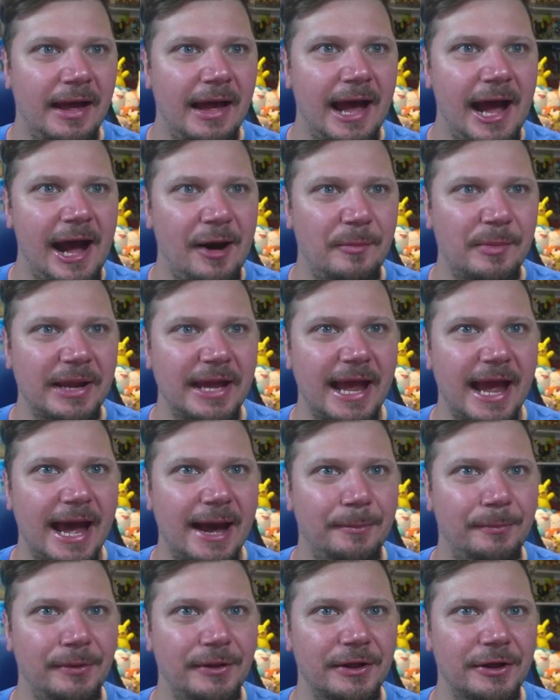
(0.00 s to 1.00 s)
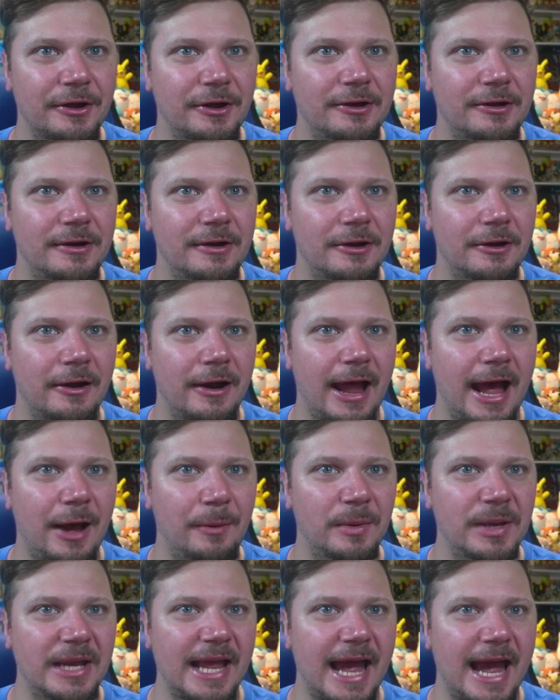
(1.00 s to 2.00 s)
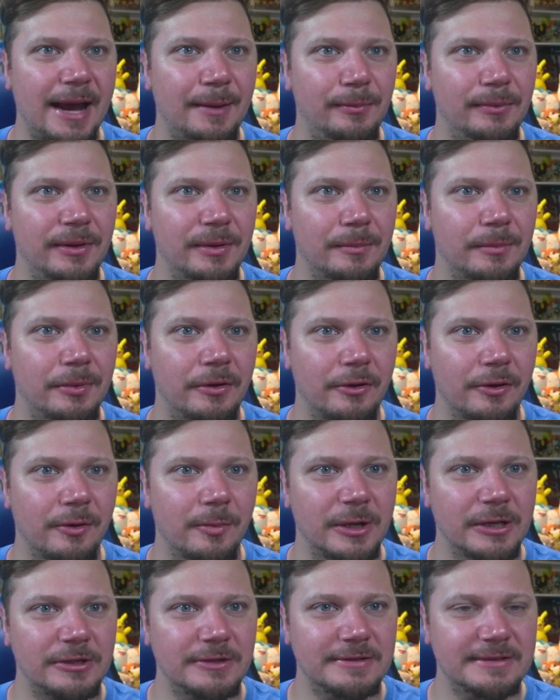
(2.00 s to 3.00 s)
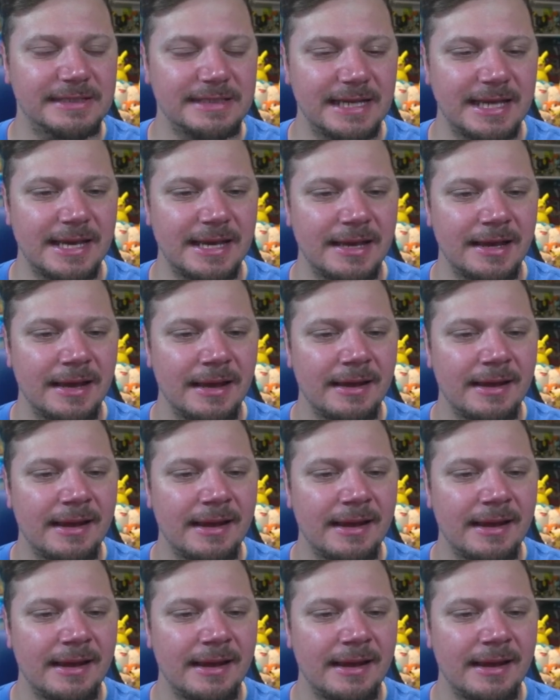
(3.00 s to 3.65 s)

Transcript: how many Applin card or how many Applin Pokemon you see